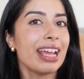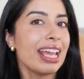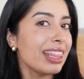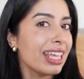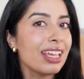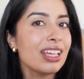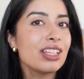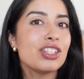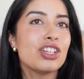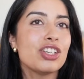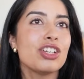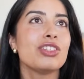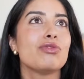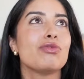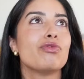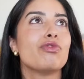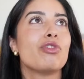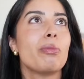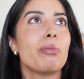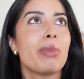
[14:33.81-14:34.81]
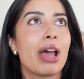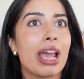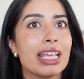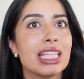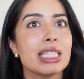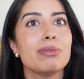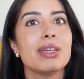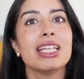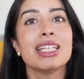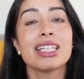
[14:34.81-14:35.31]
I think it just
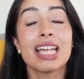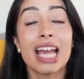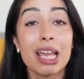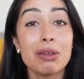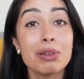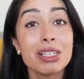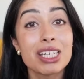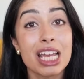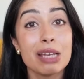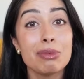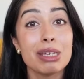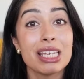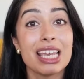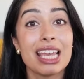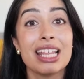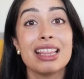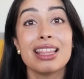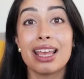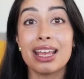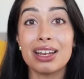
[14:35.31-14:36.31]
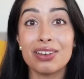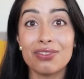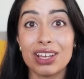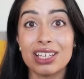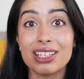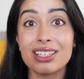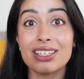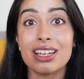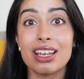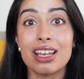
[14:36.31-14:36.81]
reminds me time and time again that
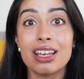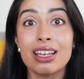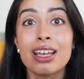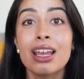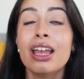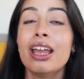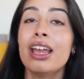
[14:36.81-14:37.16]
investing